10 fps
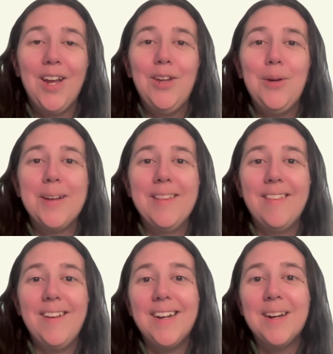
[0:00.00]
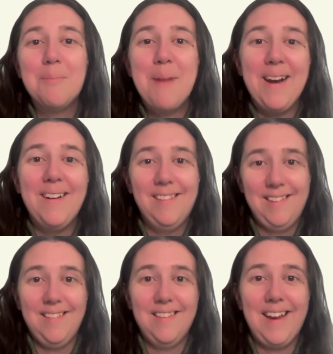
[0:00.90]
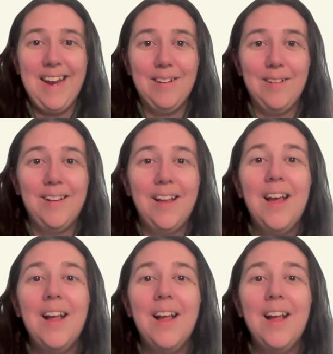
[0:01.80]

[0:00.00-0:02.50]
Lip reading: you can see a comparison scale